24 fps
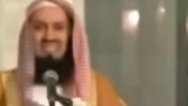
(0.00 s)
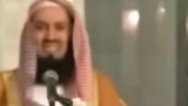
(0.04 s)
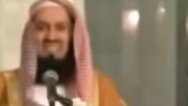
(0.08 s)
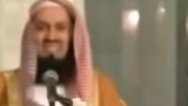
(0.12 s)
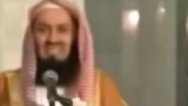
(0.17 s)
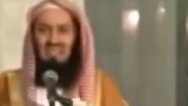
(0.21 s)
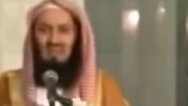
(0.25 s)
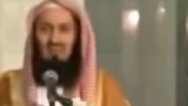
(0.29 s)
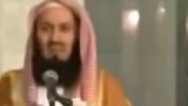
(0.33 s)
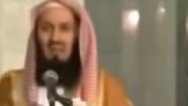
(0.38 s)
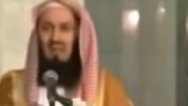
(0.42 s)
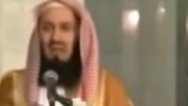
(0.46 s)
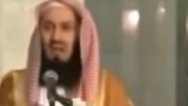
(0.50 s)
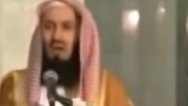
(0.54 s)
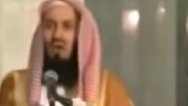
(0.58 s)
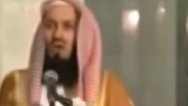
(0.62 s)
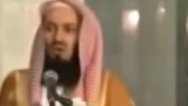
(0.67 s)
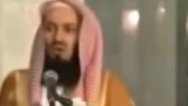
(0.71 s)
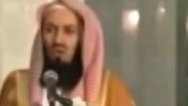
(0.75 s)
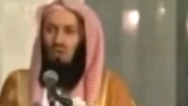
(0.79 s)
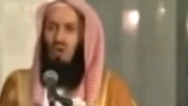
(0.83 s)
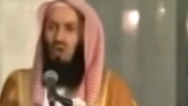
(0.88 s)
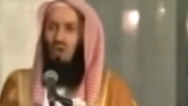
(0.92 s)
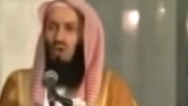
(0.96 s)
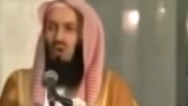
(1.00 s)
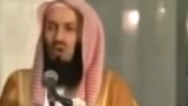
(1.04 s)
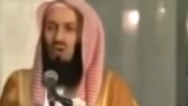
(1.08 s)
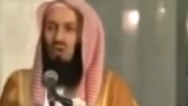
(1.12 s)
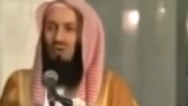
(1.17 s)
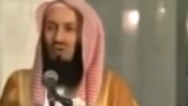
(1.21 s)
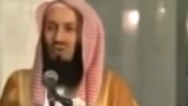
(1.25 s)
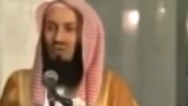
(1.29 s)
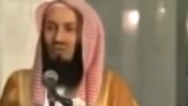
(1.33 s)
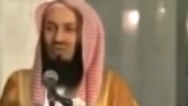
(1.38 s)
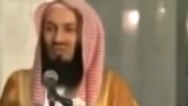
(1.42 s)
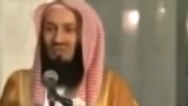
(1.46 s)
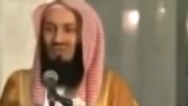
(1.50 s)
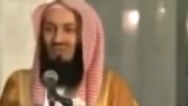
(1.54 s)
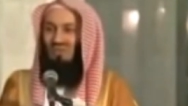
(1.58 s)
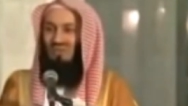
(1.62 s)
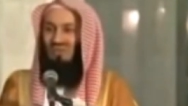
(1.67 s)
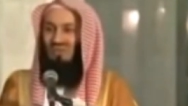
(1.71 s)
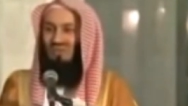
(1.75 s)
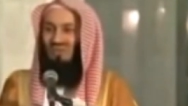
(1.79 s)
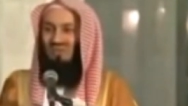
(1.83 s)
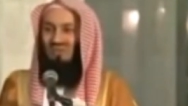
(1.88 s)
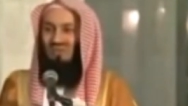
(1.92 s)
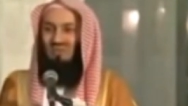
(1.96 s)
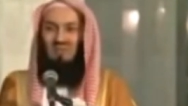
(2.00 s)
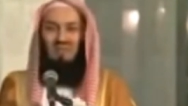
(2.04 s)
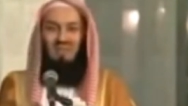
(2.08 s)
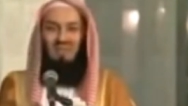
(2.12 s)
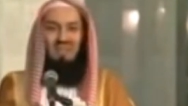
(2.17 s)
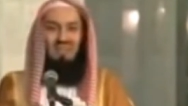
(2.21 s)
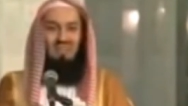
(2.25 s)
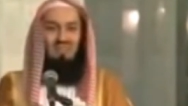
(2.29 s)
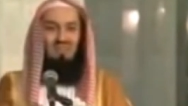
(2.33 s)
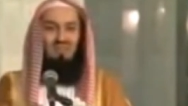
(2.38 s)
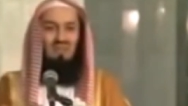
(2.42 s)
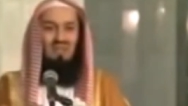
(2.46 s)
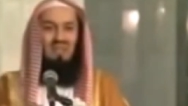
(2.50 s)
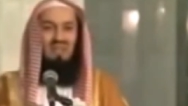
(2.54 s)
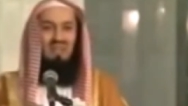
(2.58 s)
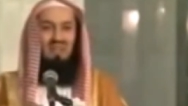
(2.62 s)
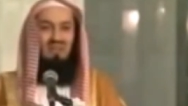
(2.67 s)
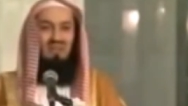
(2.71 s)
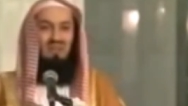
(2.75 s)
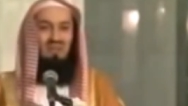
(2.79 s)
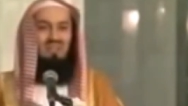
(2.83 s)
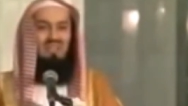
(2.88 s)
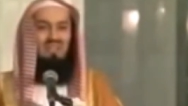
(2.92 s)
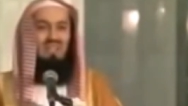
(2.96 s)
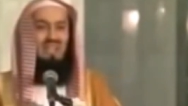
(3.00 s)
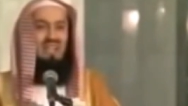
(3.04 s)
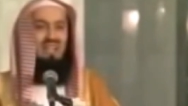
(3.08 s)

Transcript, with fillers: said somehow, no, you know, may Allah subhanahu wa